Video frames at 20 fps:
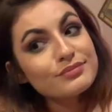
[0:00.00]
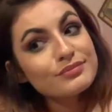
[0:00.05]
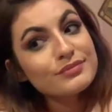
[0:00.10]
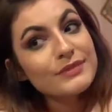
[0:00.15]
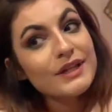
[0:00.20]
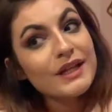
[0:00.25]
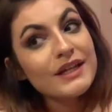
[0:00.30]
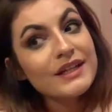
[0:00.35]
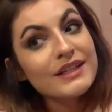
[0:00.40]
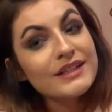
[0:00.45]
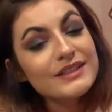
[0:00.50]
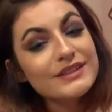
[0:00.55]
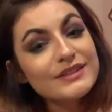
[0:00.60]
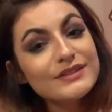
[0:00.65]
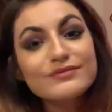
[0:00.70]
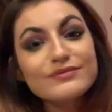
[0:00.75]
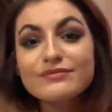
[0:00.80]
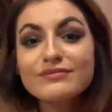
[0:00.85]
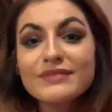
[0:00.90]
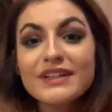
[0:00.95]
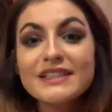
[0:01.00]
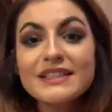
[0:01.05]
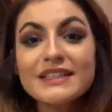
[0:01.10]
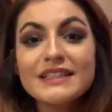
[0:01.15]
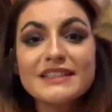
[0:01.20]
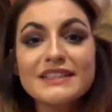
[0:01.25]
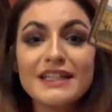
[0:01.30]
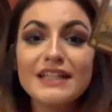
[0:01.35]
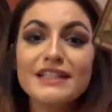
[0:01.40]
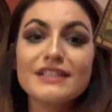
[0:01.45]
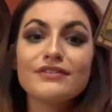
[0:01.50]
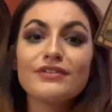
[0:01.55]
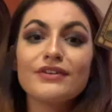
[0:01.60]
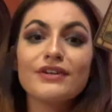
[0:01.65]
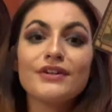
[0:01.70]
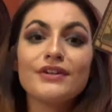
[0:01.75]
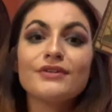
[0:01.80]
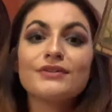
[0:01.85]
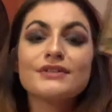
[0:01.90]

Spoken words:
like a success for you.